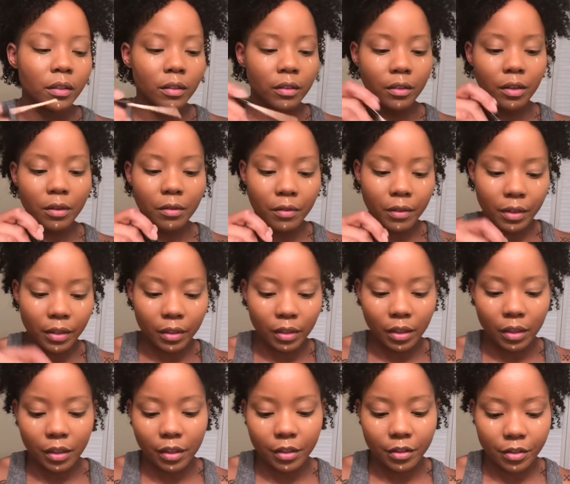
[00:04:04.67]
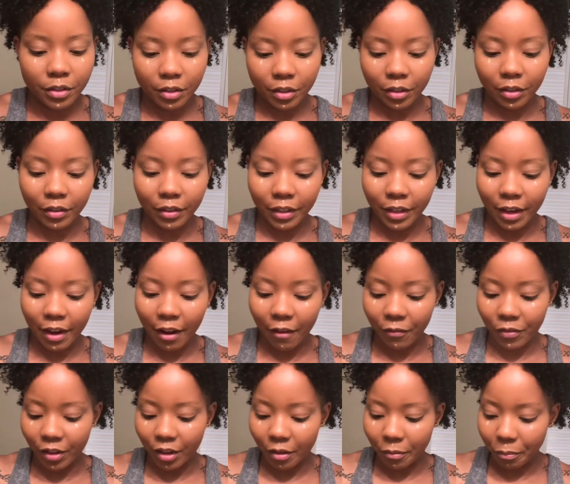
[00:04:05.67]
No, honey, you're still gonna
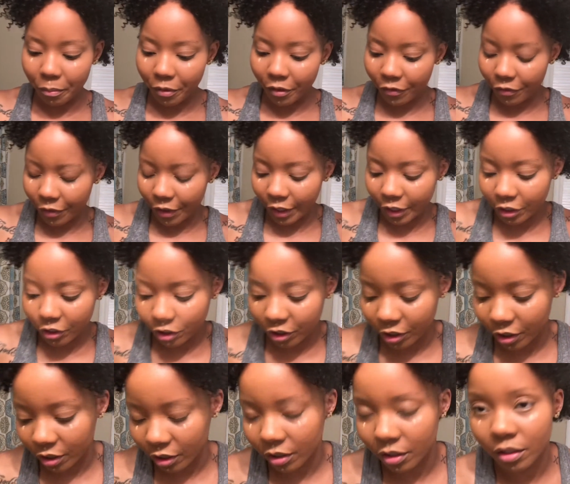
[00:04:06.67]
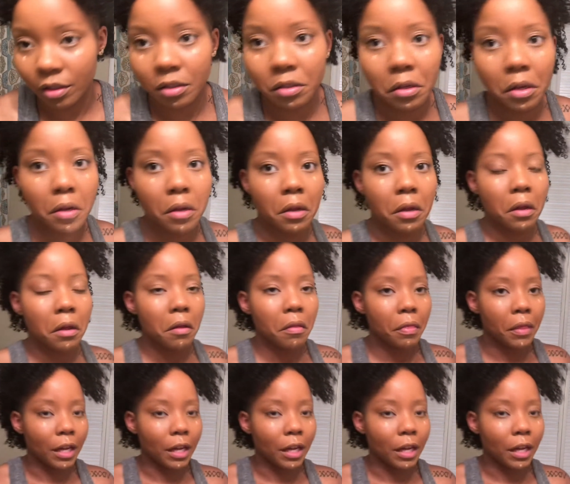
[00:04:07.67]
have the imperfections.